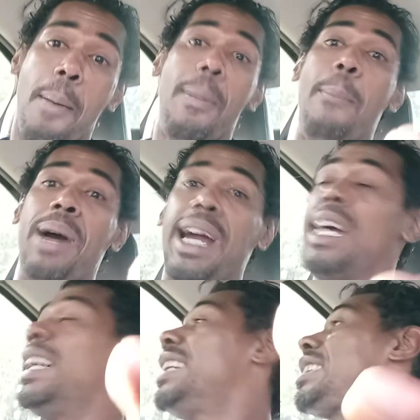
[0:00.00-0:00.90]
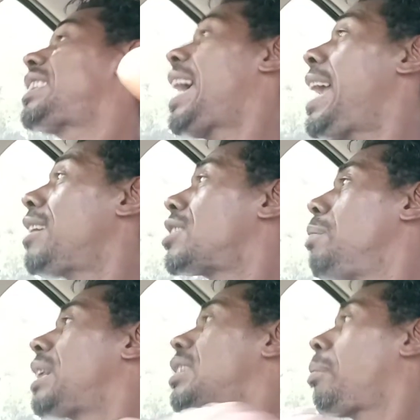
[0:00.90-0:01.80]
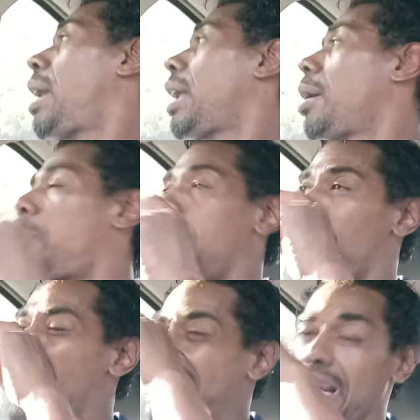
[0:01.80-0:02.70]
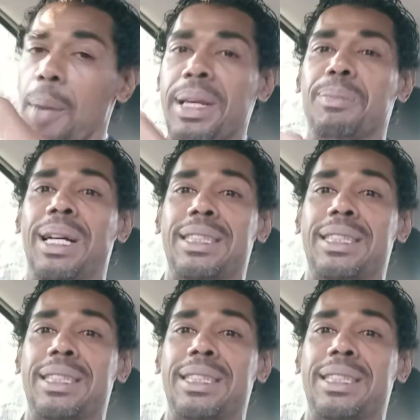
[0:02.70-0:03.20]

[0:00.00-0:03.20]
My bad. Shout out to my Somalian people. My Muslim